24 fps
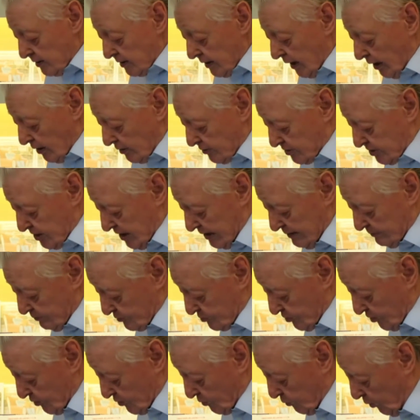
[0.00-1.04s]
"Now
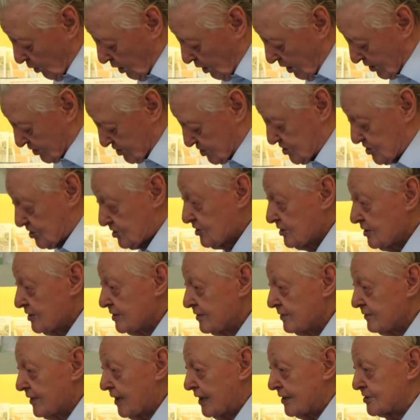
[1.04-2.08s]
keep good watch,"
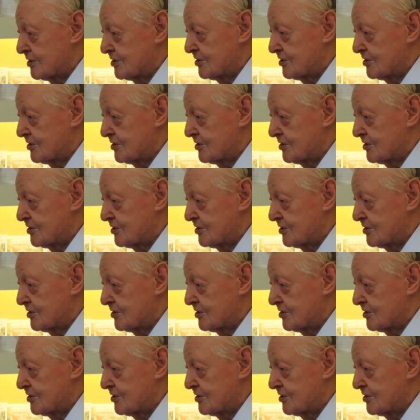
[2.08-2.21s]
they